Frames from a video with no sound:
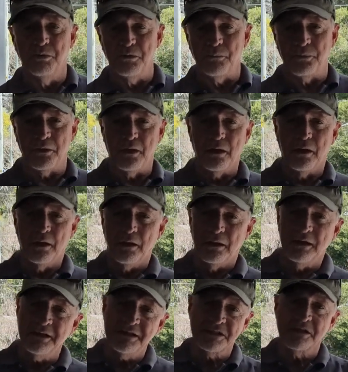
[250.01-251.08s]
But
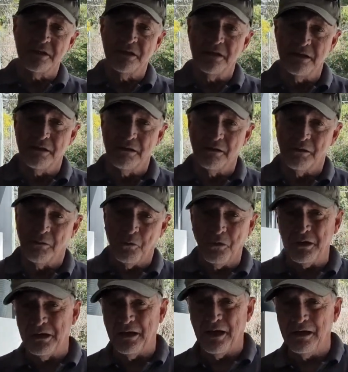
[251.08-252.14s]
let's see
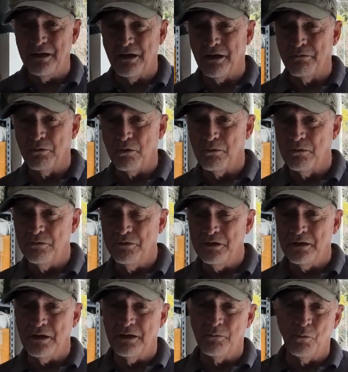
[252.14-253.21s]
what can go wrong with
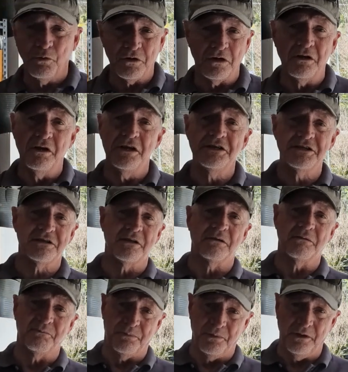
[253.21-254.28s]
it and what needs
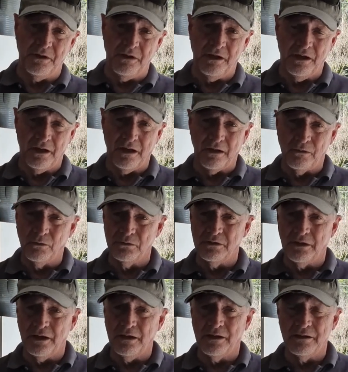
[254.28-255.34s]
to be
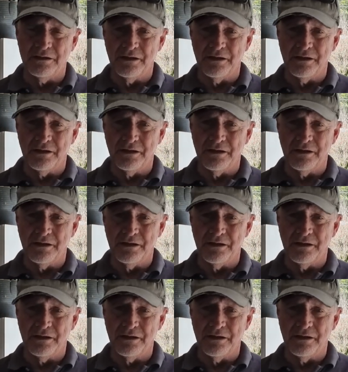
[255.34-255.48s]
looked at